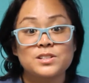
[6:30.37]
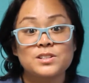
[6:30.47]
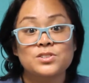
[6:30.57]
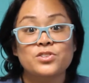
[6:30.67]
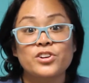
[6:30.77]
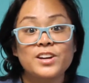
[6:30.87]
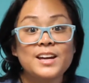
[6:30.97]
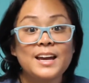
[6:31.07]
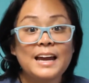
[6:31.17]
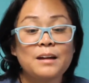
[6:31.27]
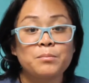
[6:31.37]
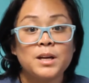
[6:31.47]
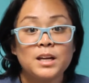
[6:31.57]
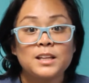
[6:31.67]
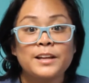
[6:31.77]
a certain game,
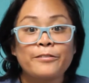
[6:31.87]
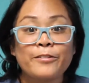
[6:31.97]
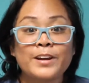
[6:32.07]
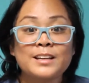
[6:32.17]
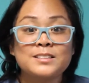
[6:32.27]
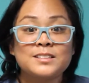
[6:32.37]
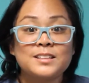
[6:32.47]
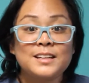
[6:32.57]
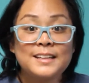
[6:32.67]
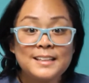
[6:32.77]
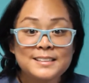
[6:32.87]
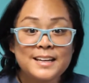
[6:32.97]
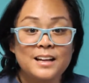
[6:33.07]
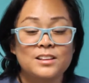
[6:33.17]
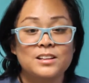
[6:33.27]
they forget to eat
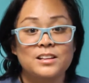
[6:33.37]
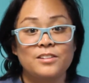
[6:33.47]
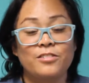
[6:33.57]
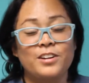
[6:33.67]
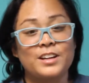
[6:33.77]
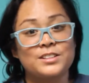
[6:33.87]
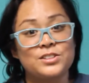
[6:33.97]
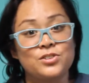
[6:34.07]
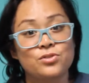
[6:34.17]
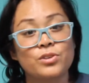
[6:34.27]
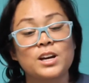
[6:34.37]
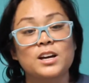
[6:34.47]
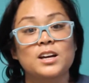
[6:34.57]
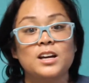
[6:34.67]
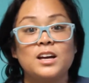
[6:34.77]
healthy, they forget to drink,
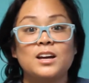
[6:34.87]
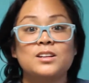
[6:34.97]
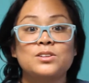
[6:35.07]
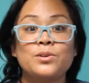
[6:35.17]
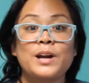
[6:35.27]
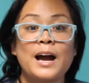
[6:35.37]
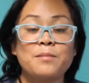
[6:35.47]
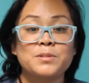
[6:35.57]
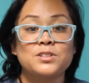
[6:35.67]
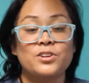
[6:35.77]
and so it happens?